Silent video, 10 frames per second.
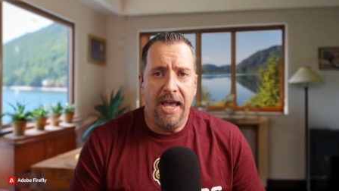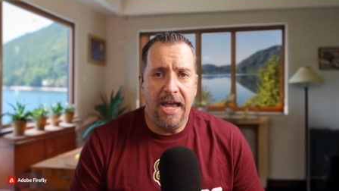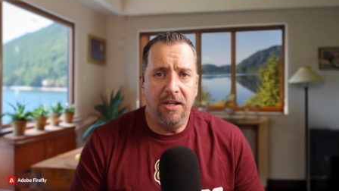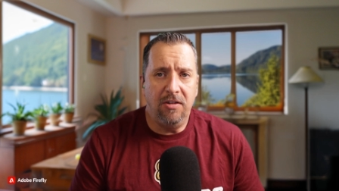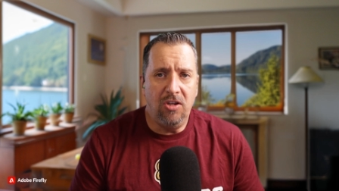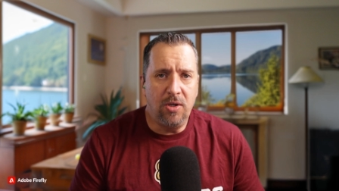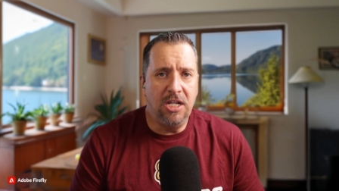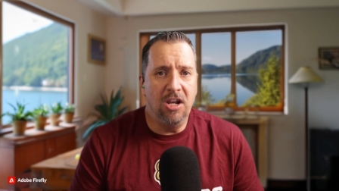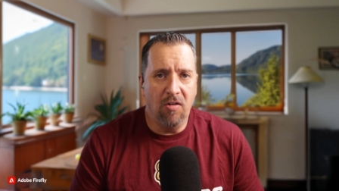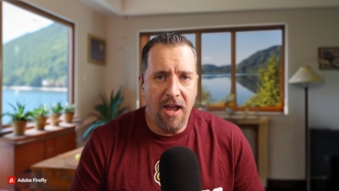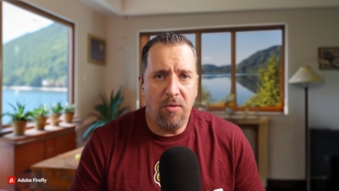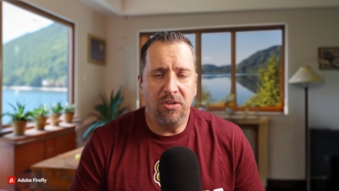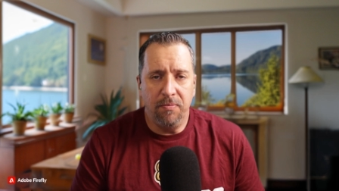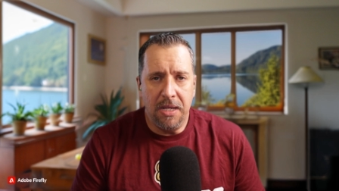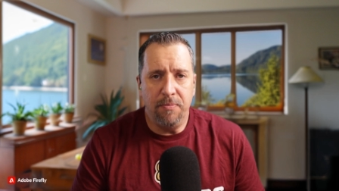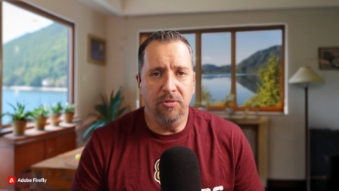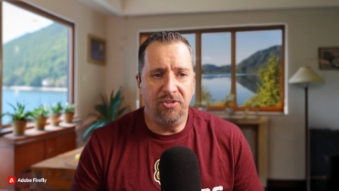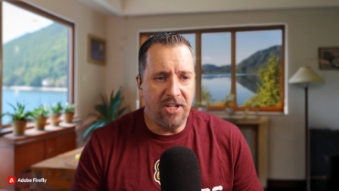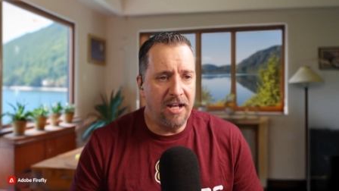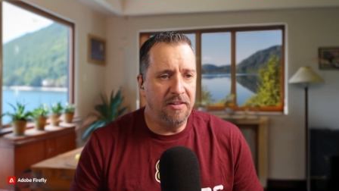And you can interact with the people
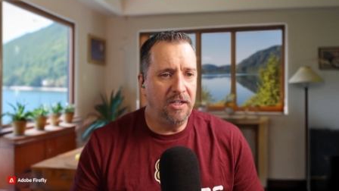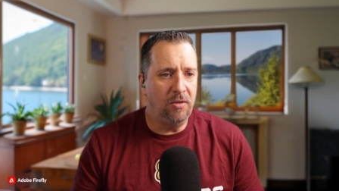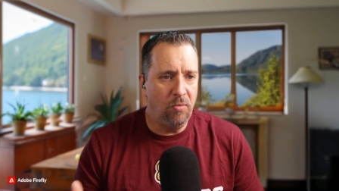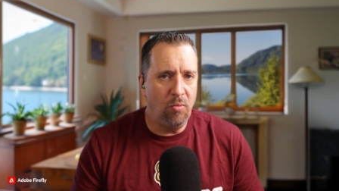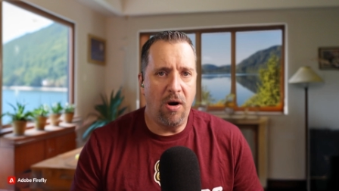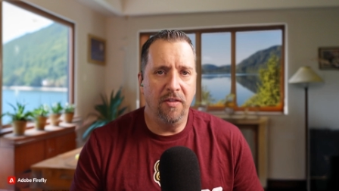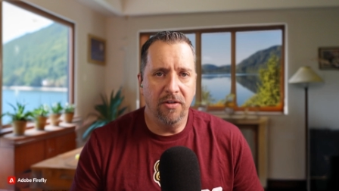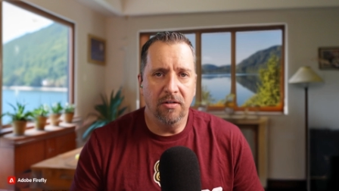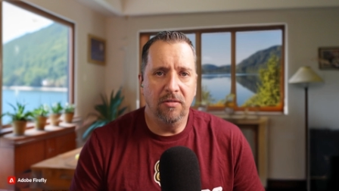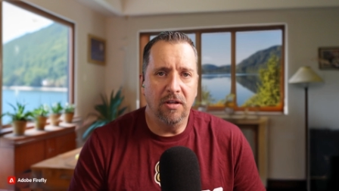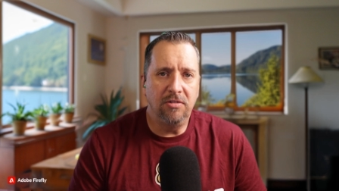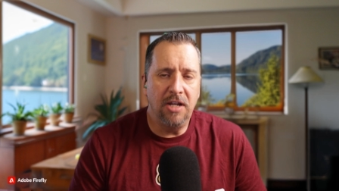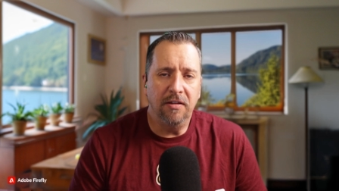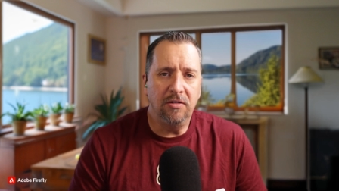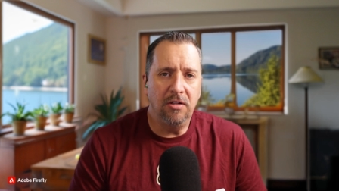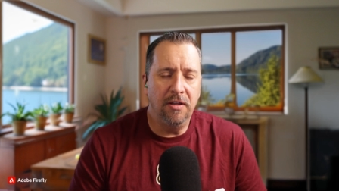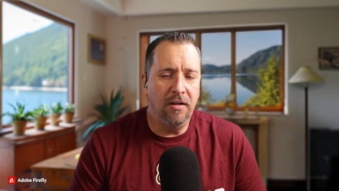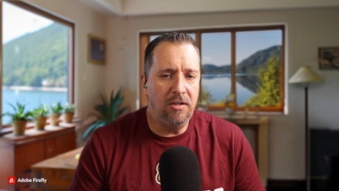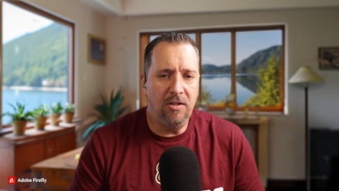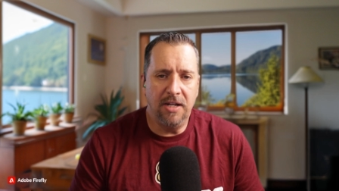selling while they're they're selling. So
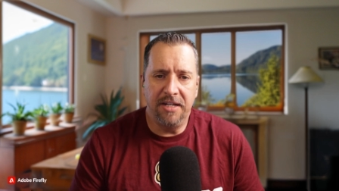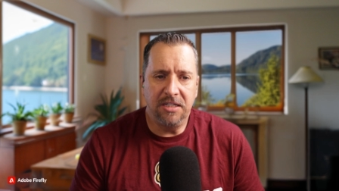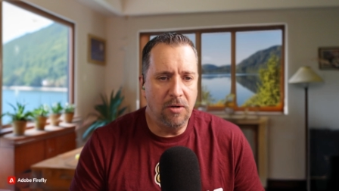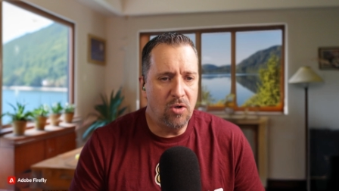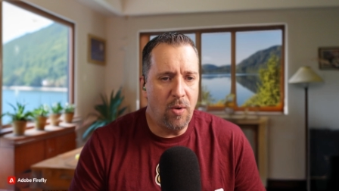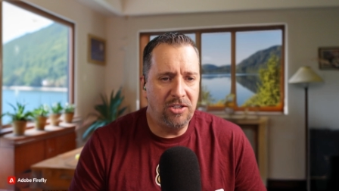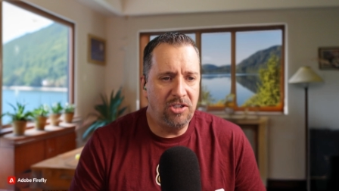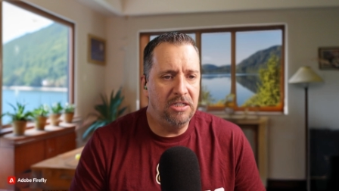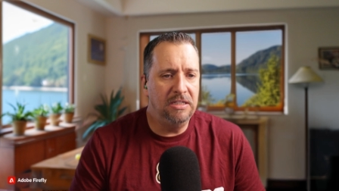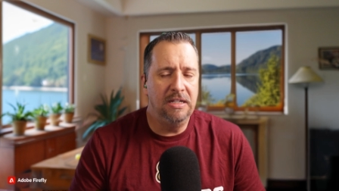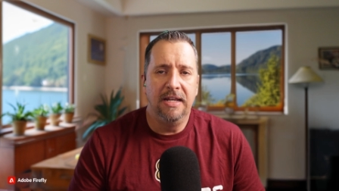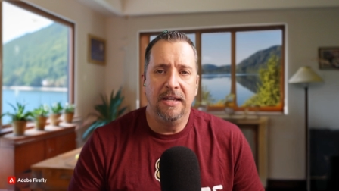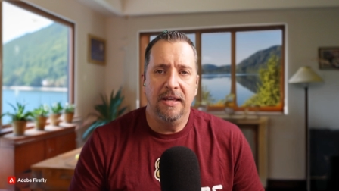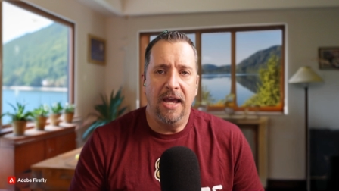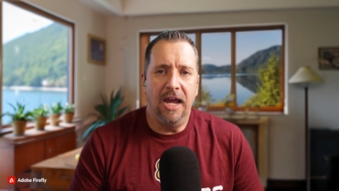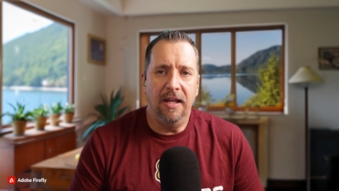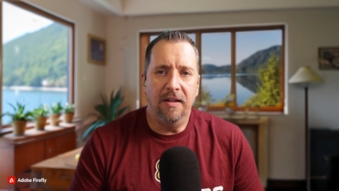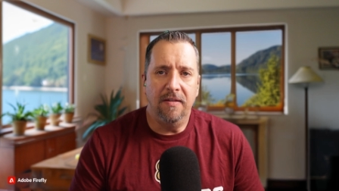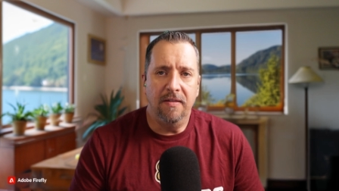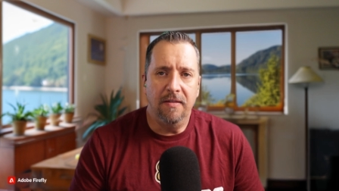there you can ask them a question
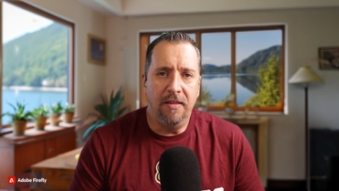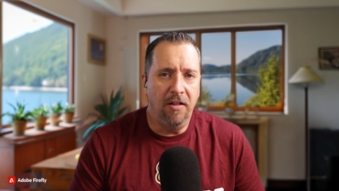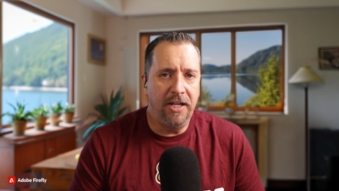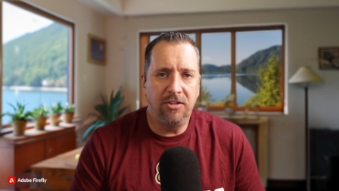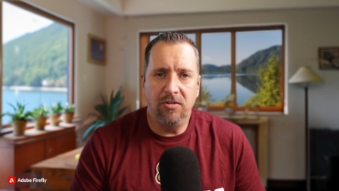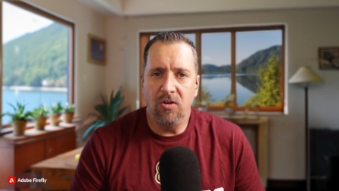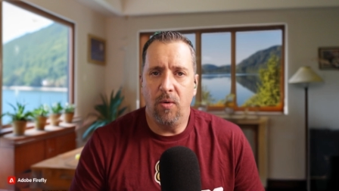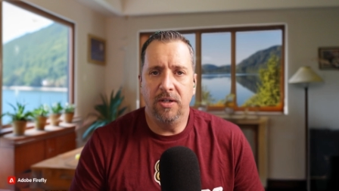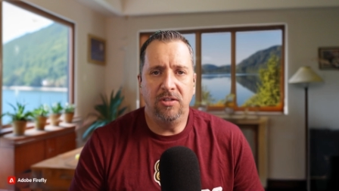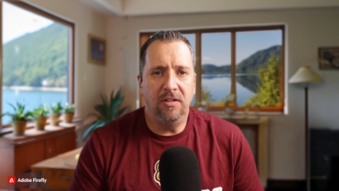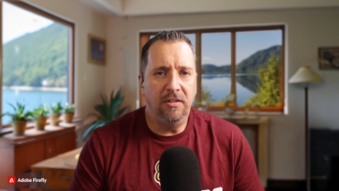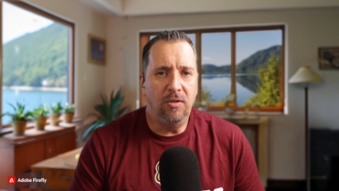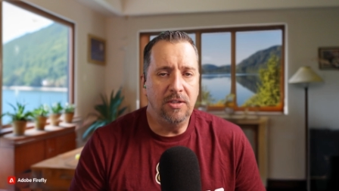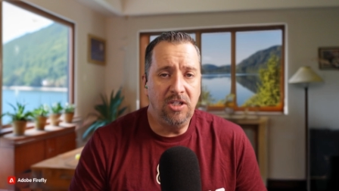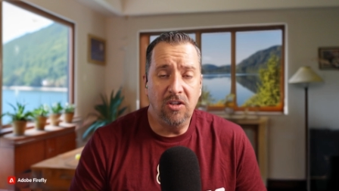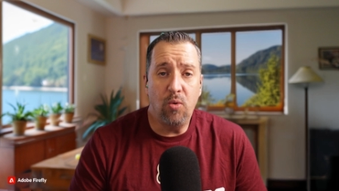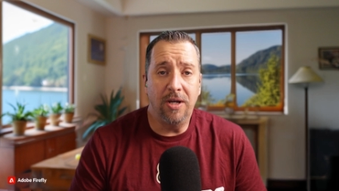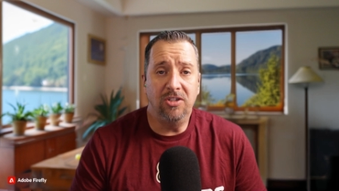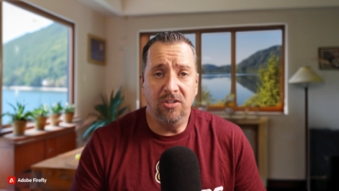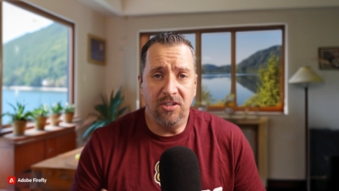and they'll answer your question. You can see the
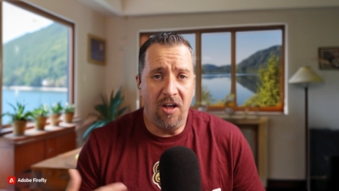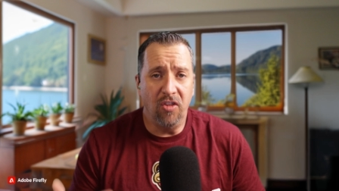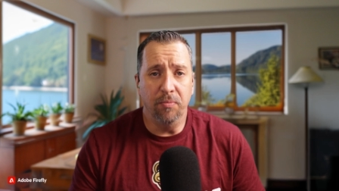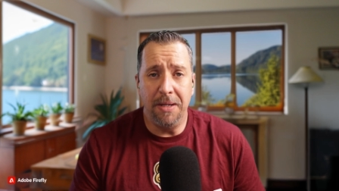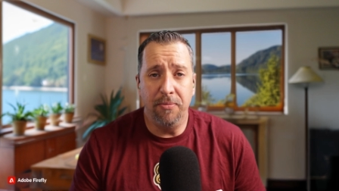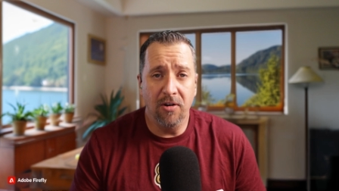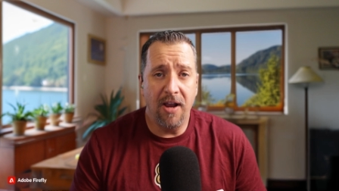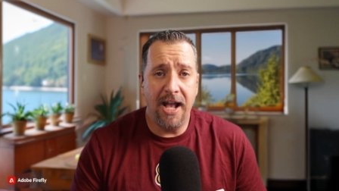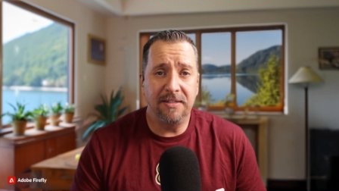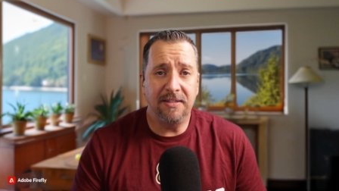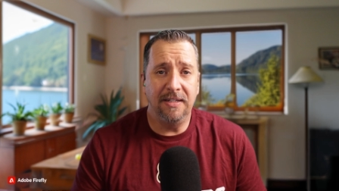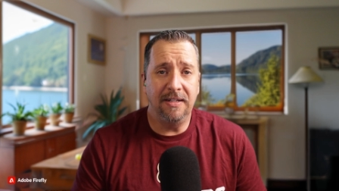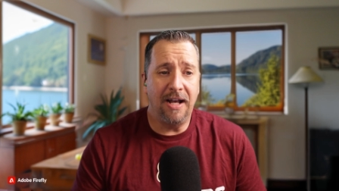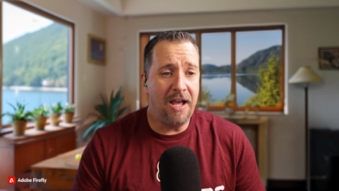questions that other people are asking.